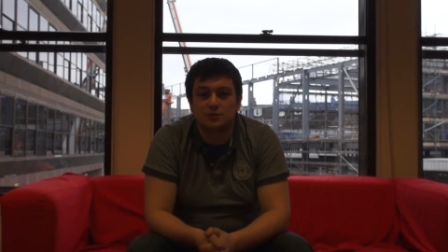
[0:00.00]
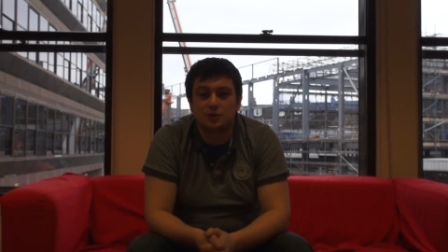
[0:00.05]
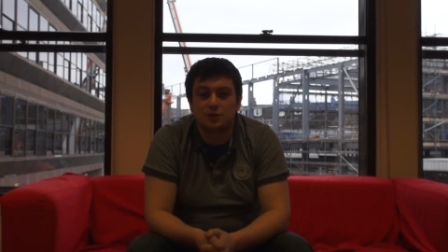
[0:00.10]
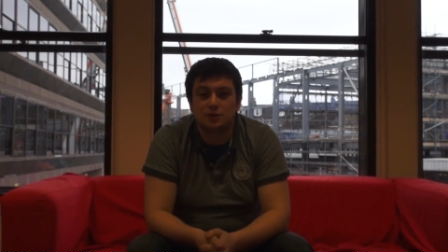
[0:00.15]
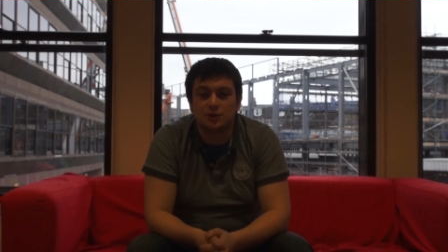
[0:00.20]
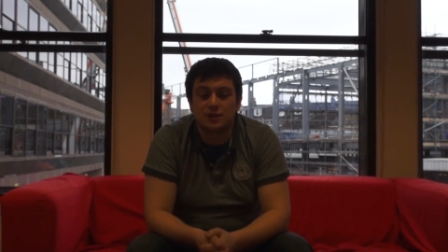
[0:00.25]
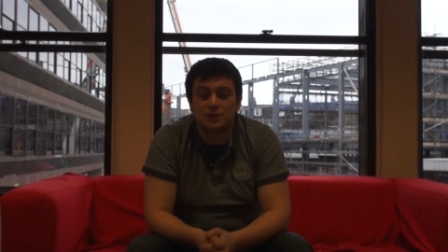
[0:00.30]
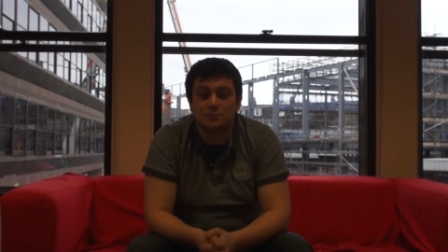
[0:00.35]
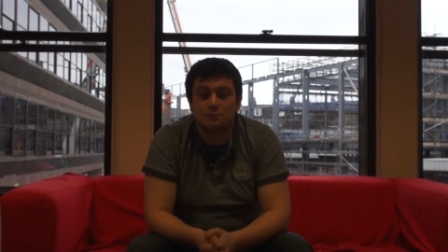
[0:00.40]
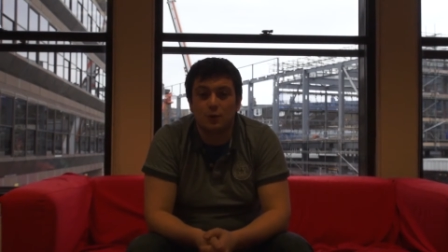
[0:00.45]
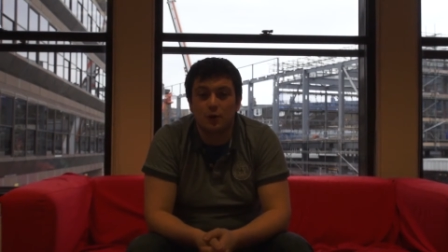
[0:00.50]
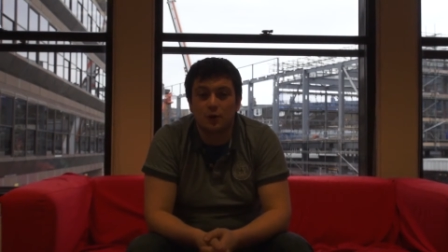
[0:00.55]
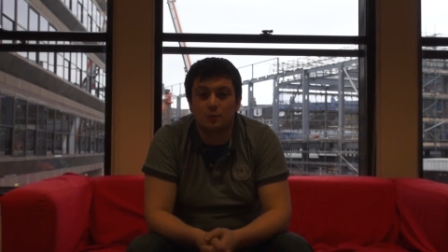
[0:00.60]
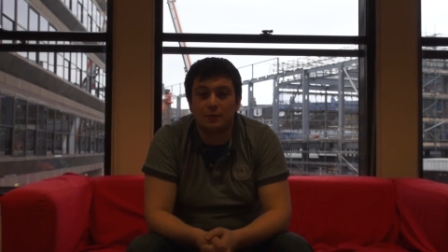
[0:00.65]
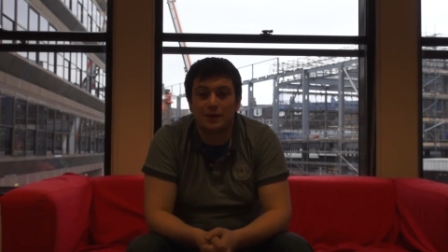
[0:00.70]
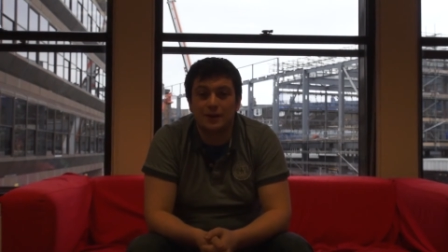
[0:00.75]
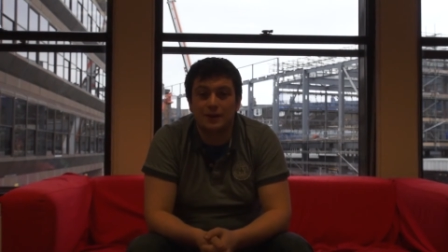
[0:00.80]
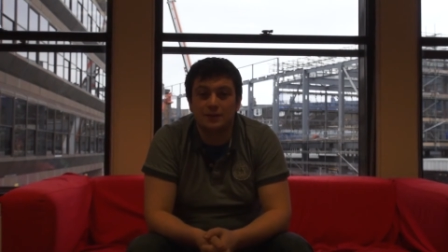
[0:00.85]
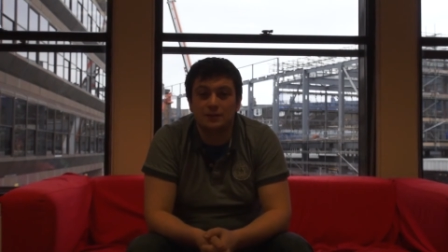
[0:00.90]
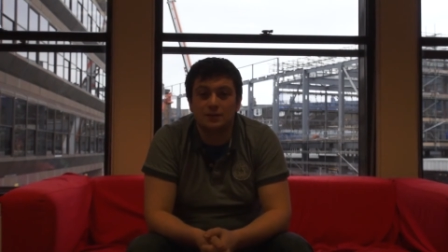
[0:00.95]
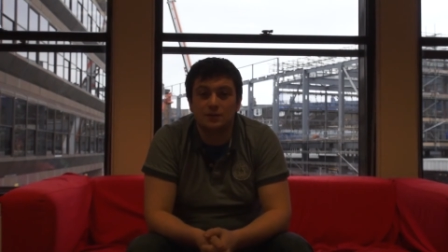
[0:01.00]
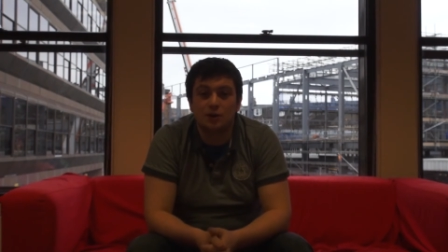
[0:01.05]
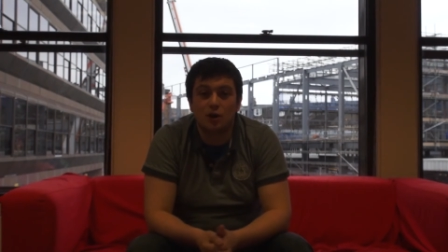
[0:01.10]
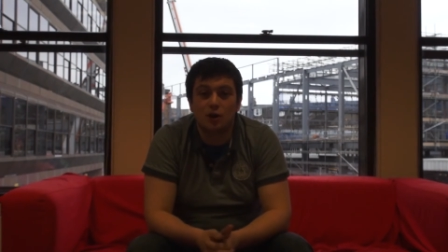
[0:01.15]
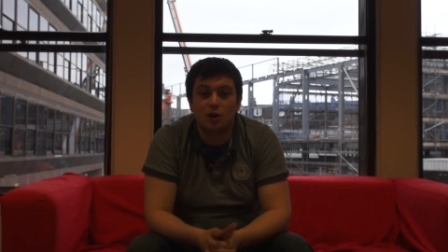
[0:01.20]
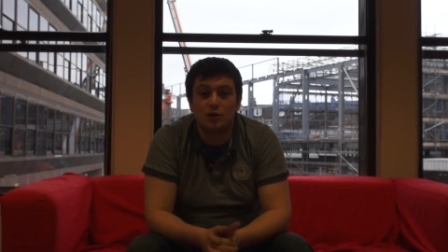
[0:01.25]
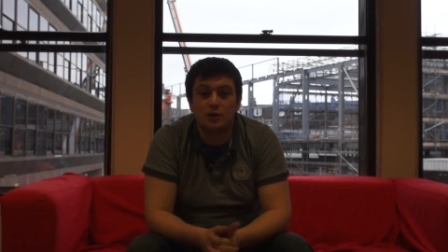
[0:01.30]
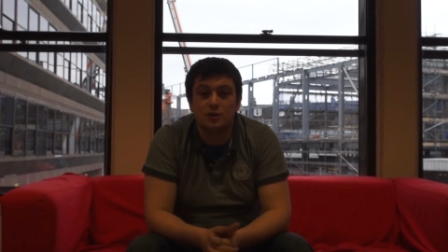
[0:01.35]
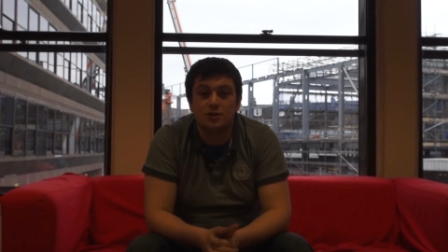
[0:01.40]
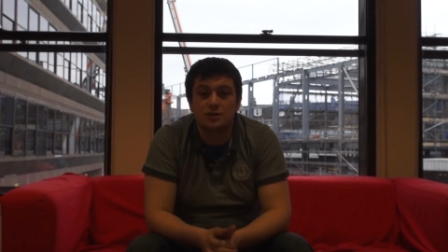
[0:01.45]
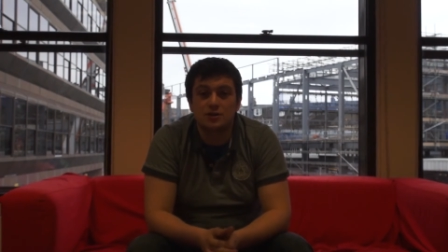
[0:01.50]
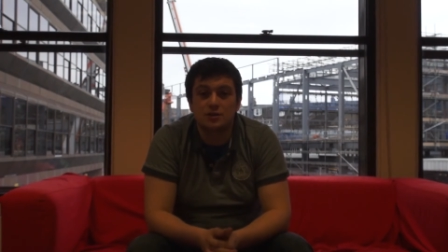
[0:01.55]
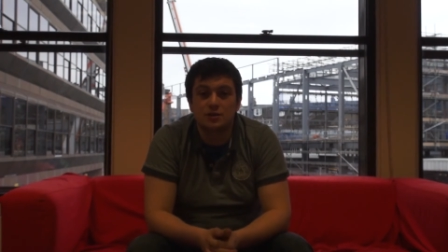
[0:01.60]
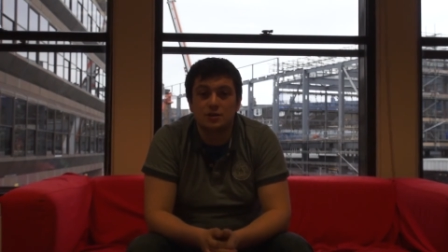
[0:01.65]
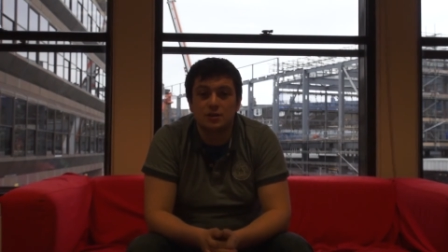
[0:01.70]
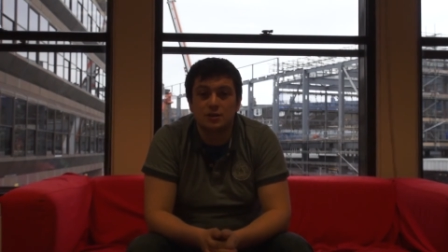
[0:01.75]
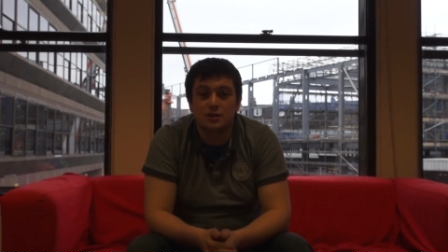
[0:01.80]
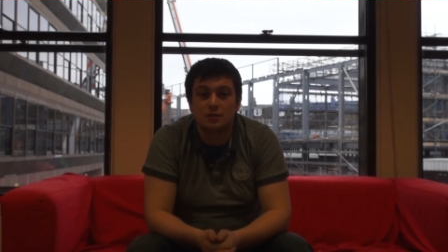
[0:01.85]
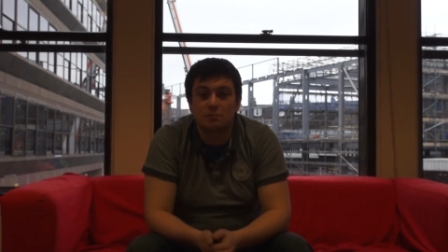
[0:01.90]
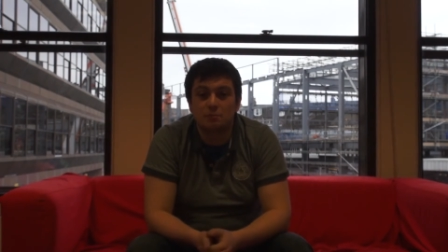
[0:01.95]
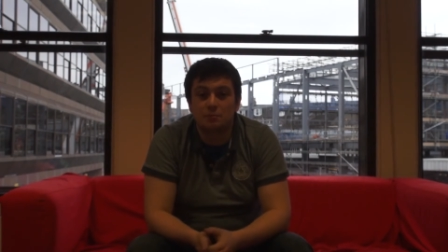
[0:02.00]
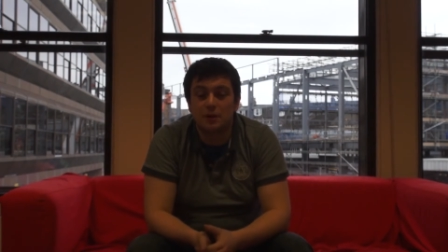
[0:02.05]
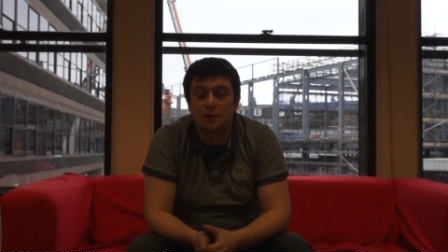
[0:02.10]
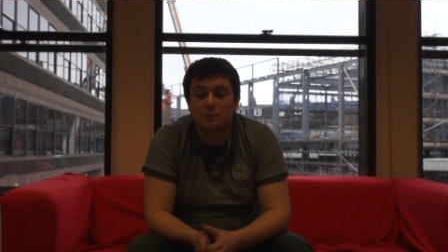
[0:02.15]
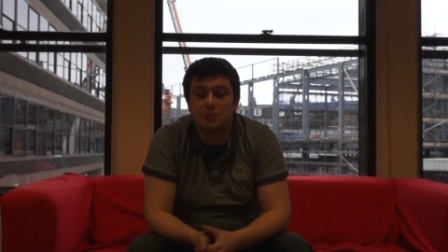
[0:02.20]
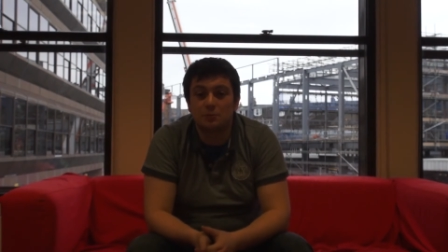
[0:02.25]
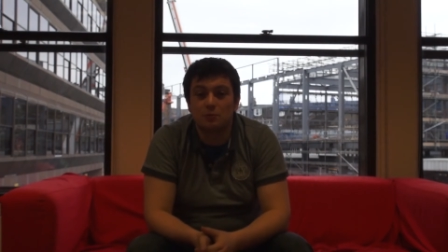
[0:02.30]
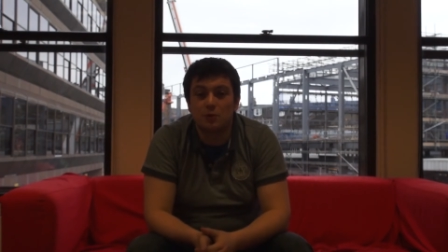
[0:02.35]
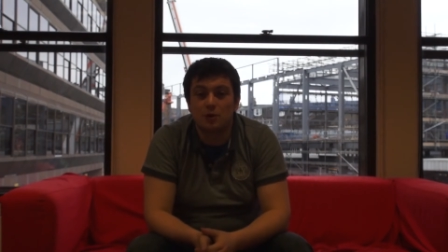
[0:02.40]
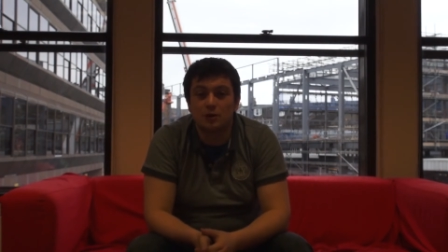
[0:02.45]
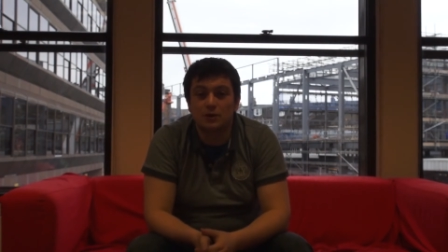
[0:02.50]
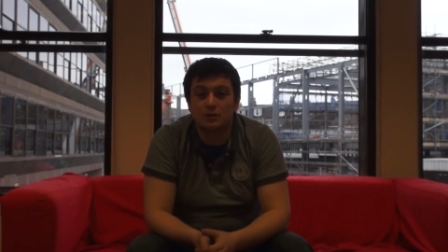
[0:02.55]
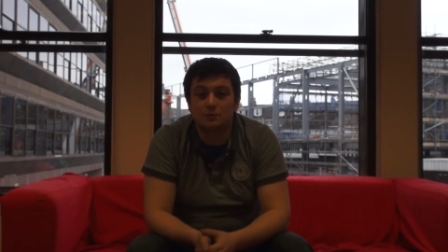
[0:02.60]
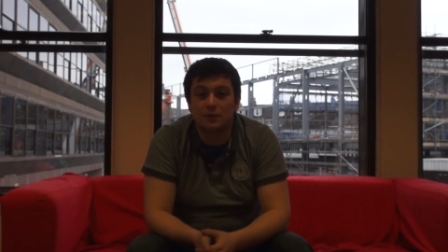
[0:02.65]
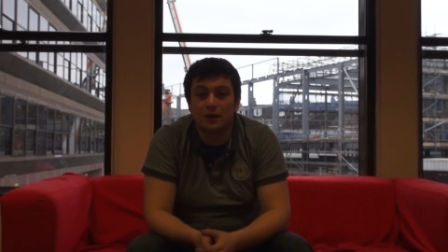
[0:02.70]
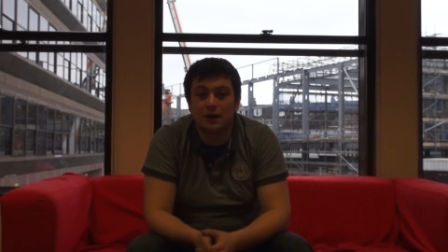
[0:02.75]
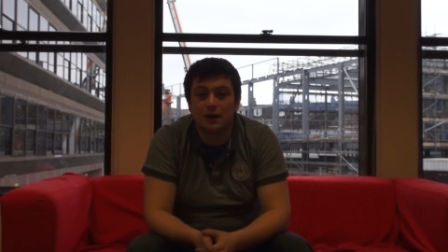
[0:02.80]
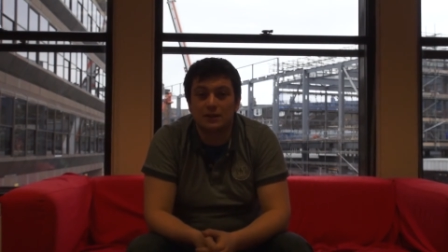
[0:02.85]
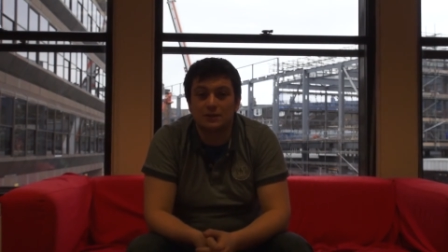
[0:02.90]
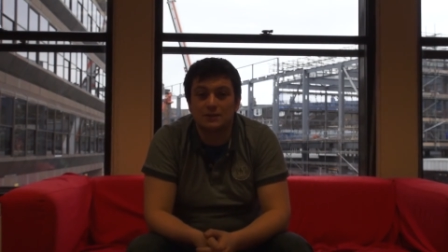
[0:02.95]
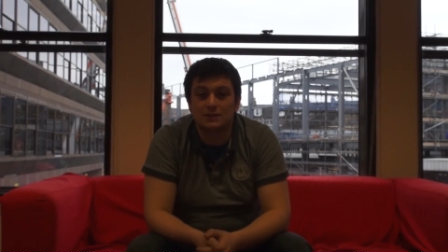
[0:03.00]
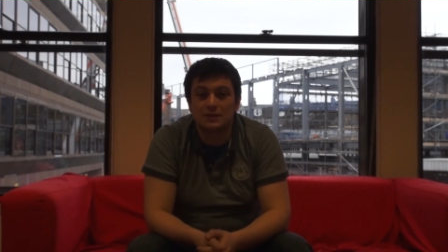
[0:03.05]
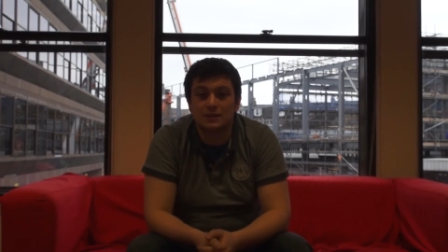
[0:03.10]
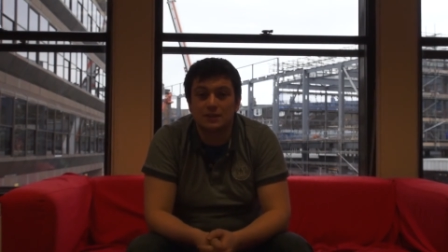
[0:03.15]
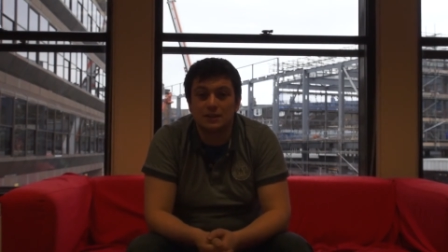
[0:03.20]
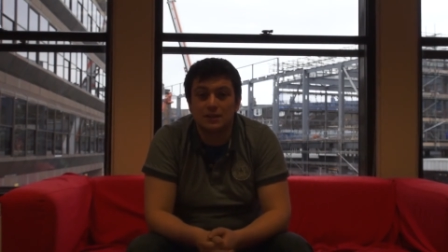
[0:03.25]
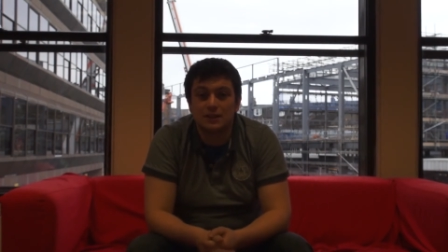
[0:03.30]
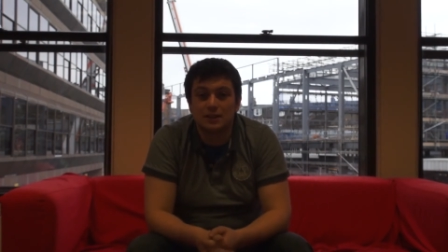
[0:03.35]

such as workmen, cars, people walking past,